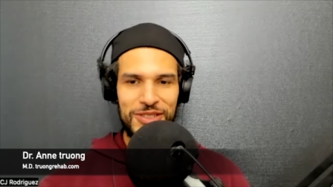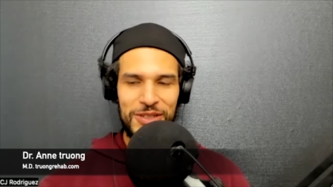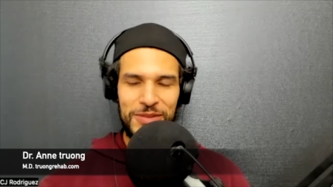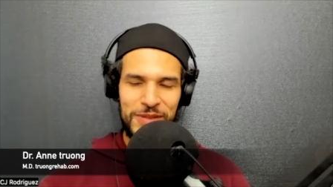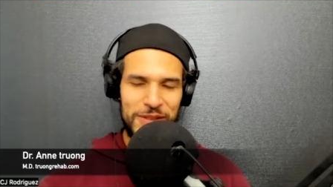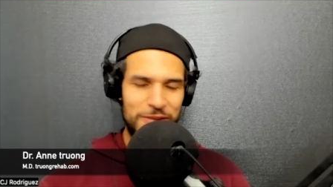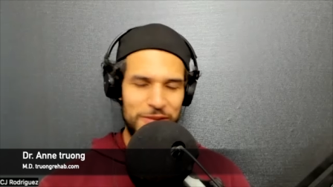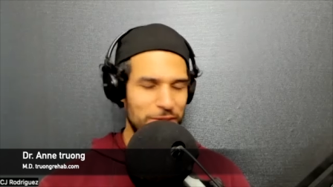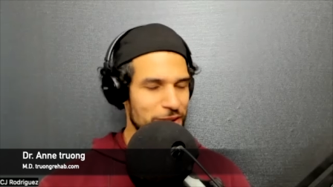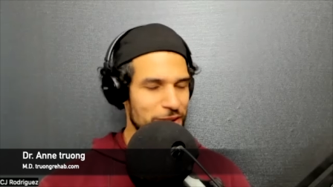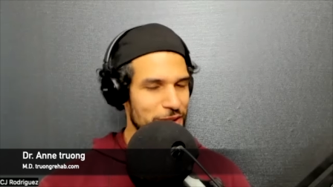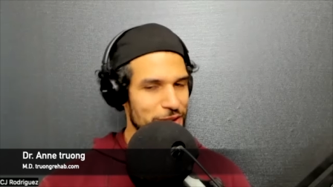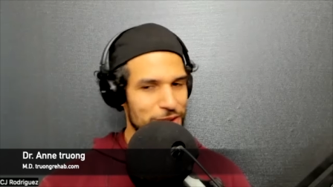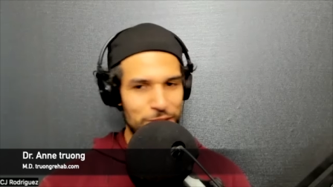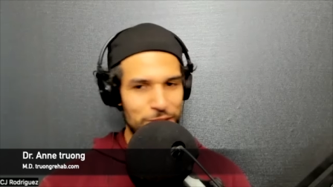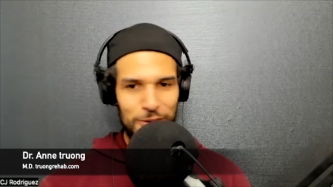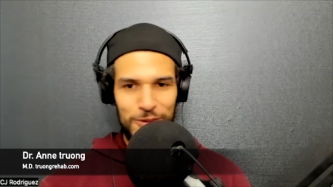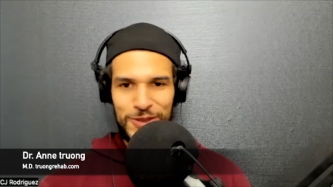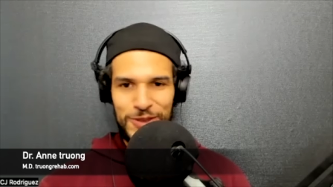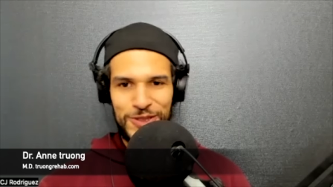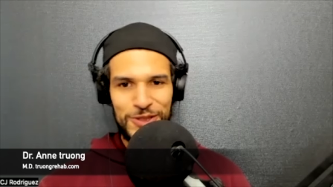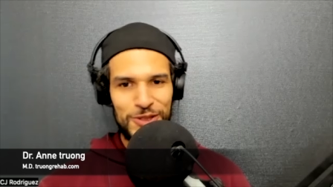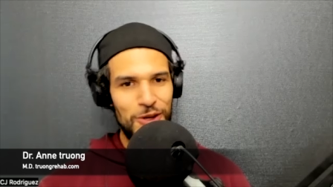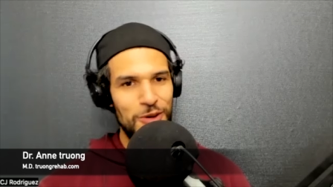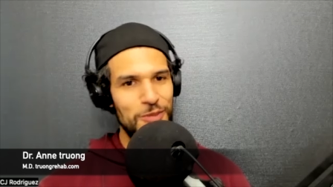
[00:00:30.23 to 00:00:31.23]
I'm like, well, there's
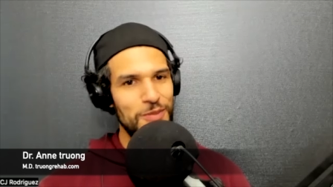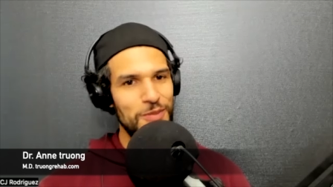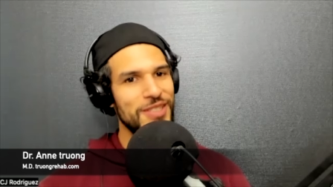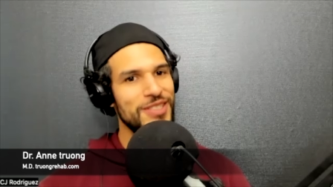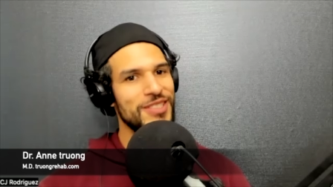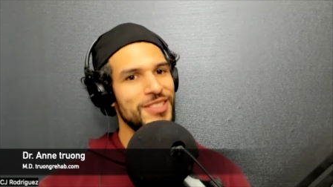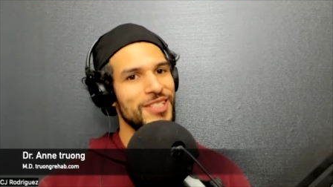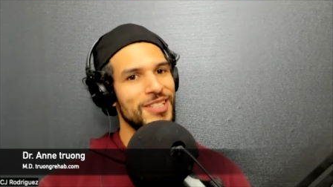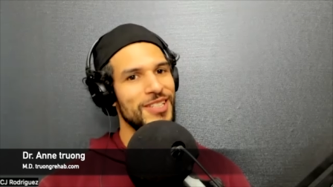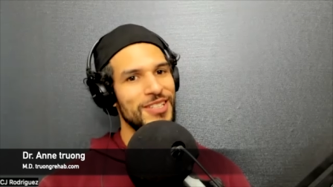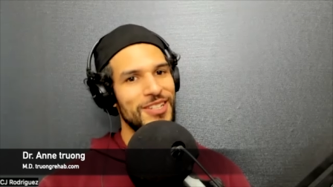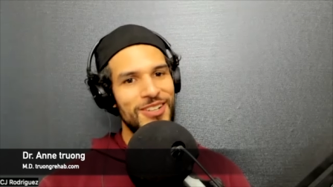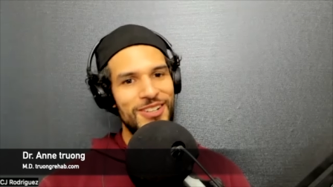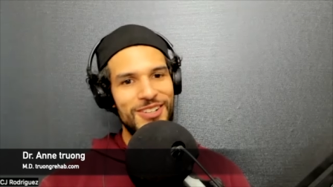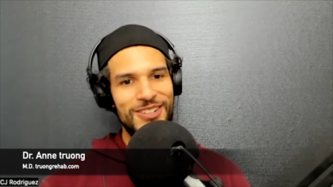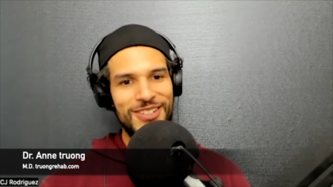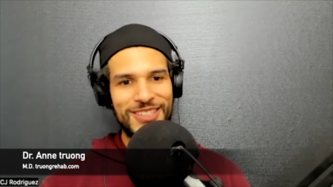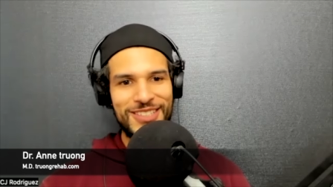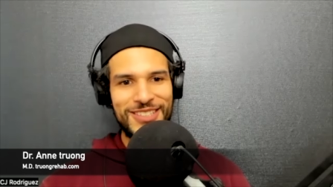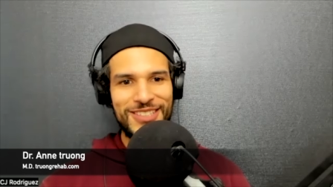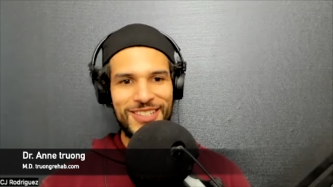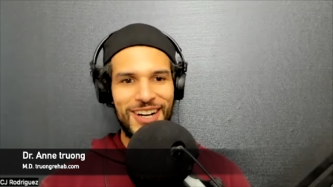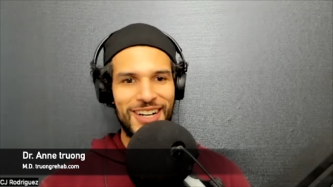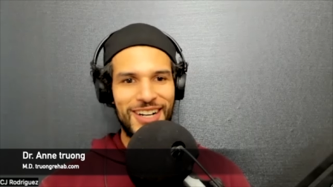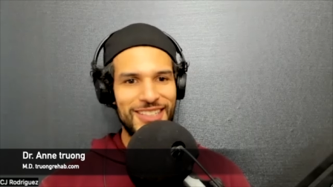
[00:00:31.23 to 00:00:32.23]
always so much to learn, and
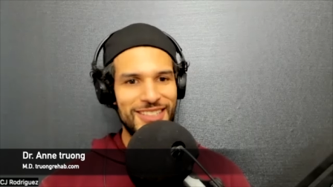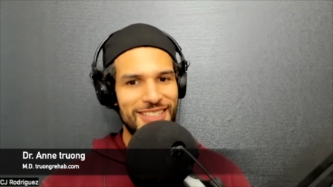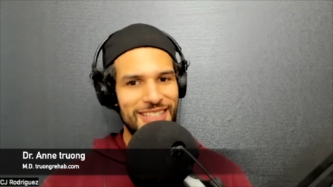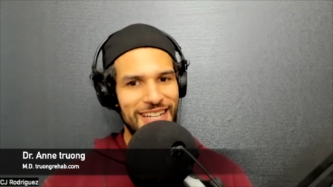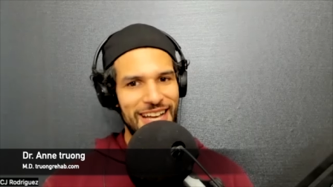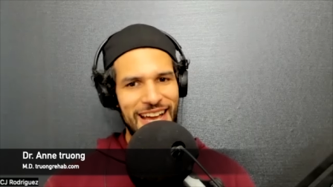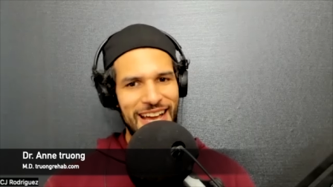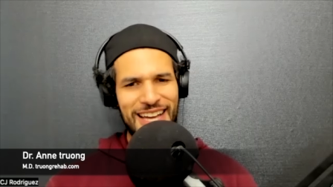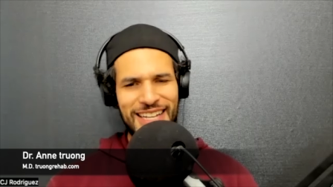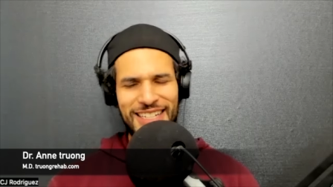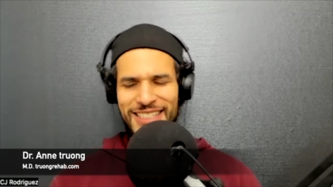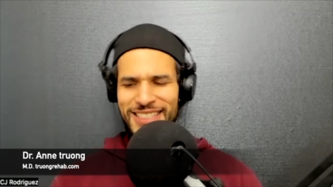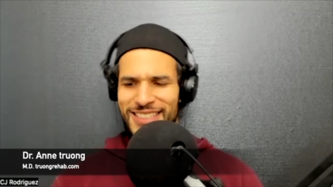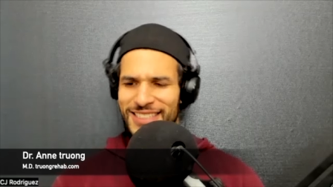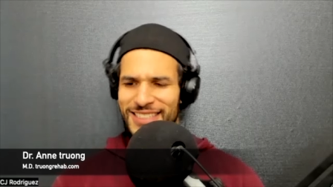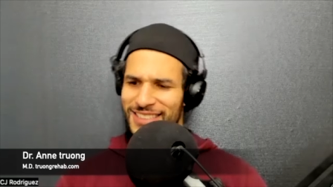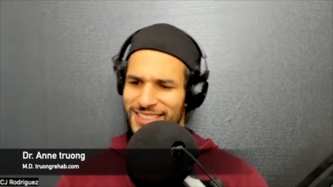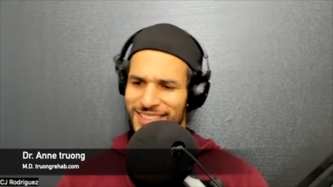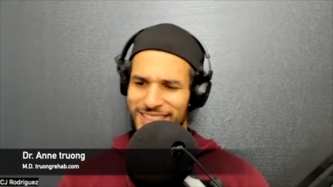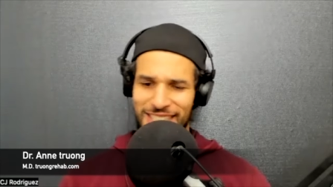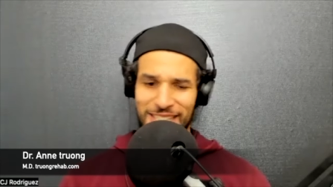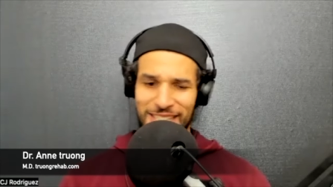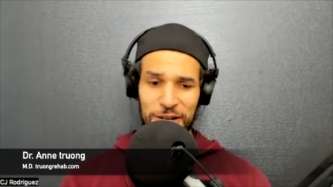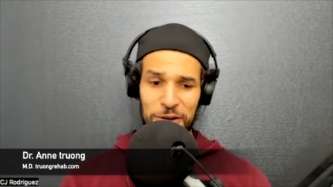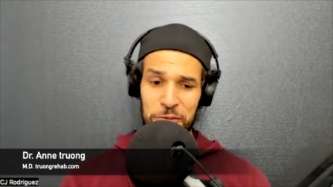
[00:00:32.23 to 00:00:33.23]
Dr. Anne
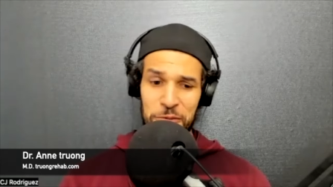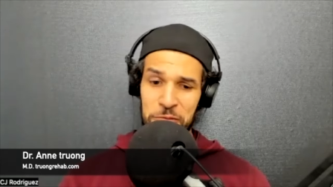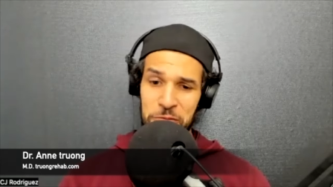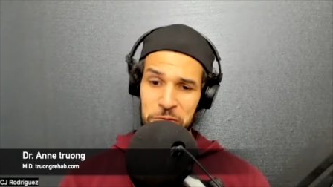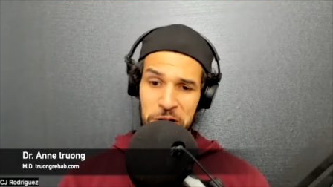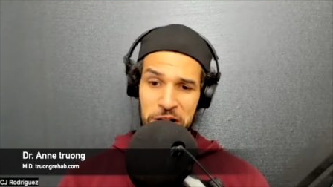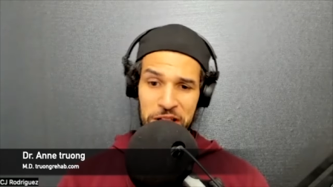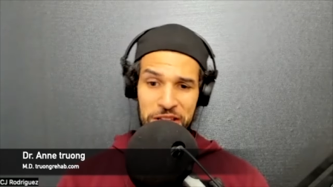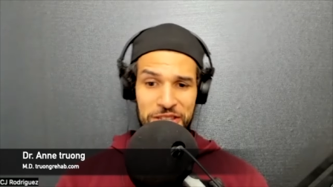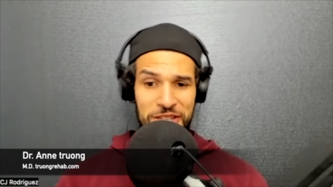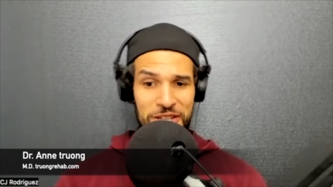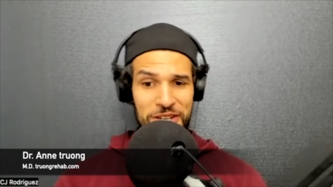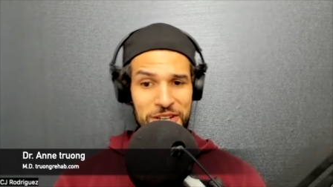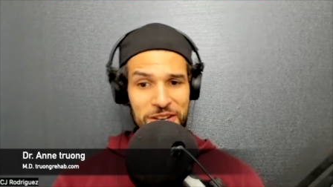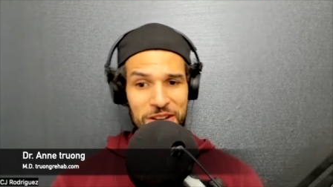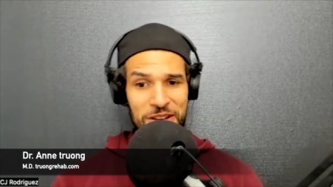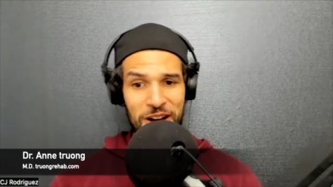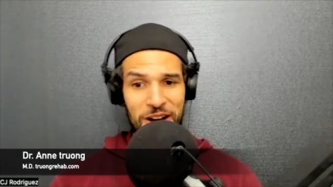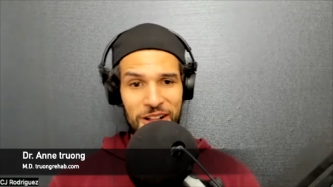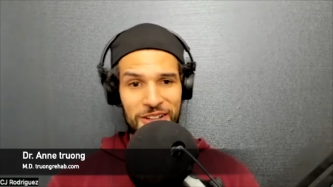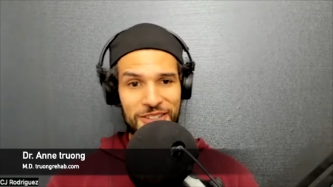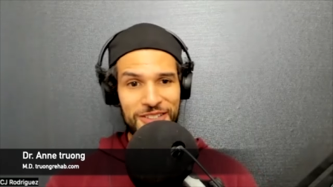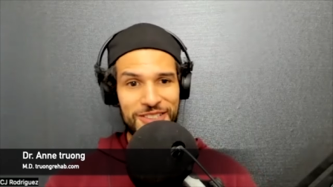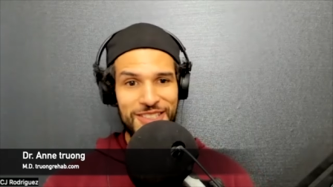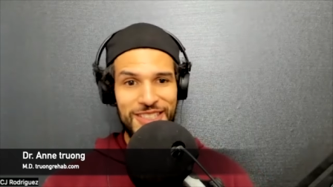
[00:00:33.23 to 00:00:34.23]
is a wealth of
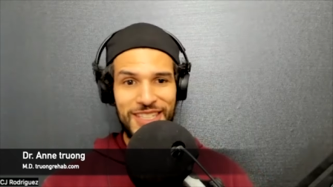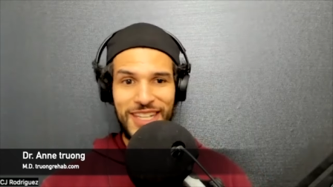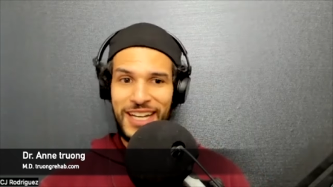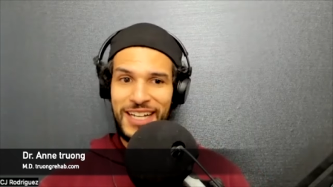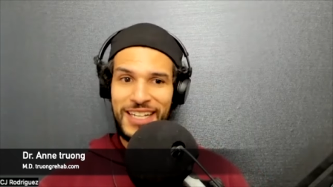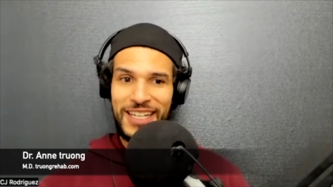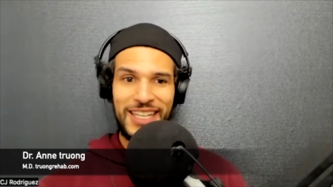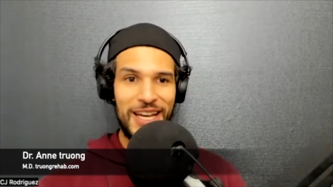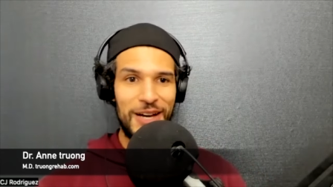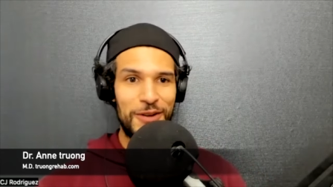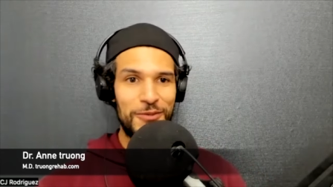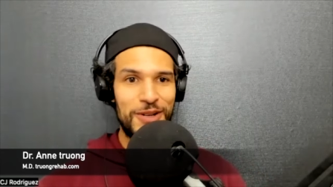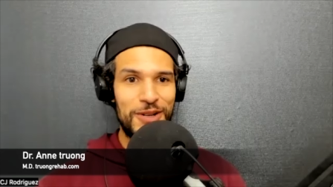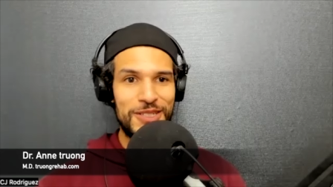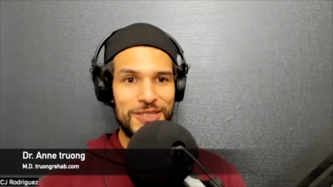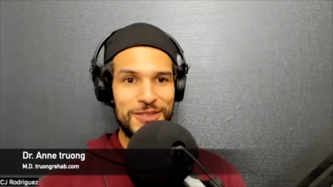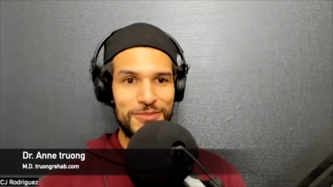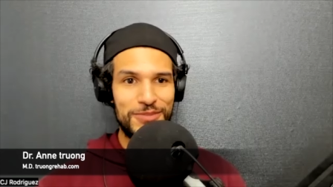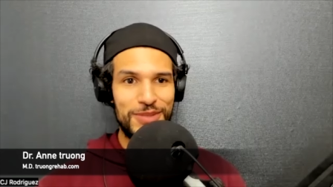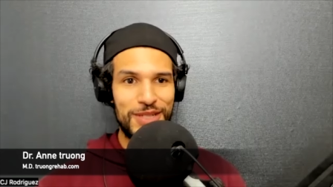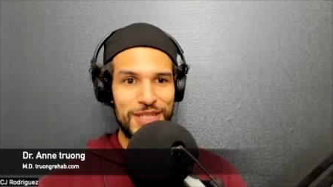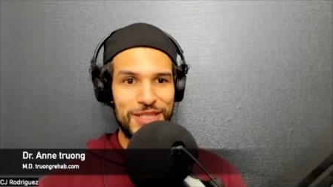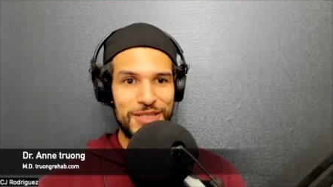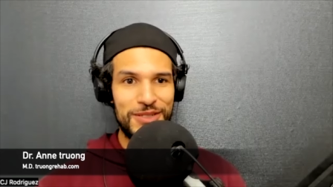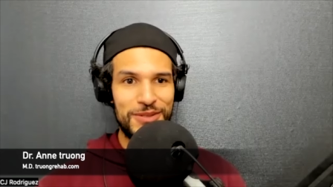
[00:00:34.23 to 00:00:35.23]
knowledge, and I can't wait to
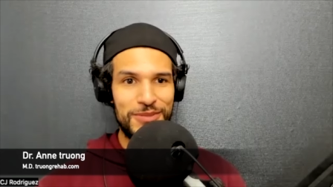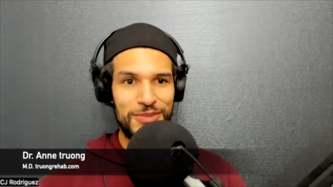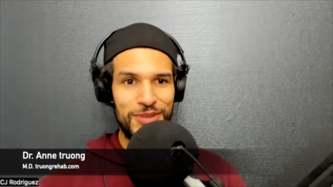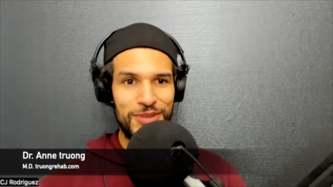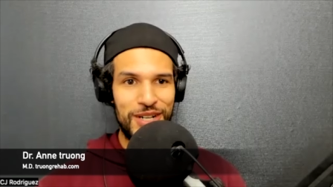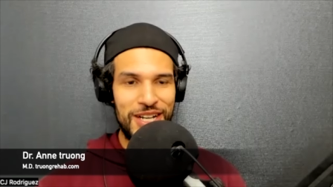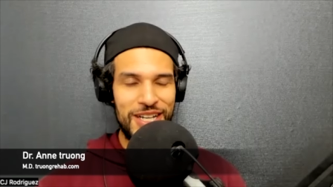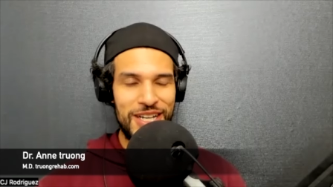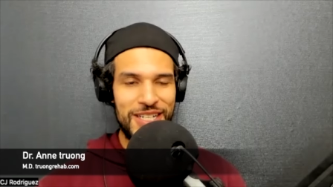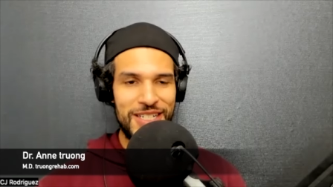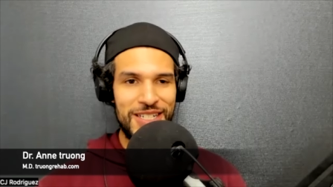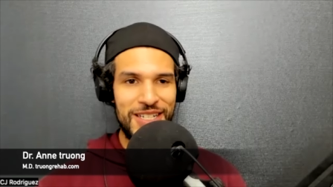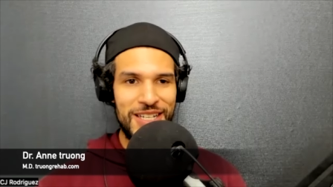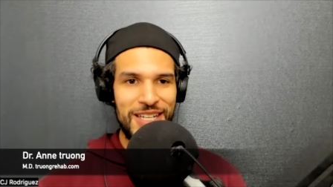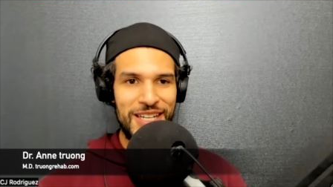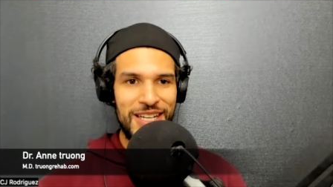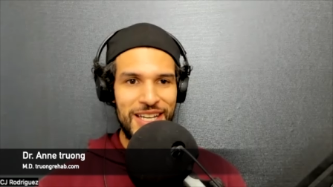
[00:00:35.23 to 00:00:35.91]
pick your brain.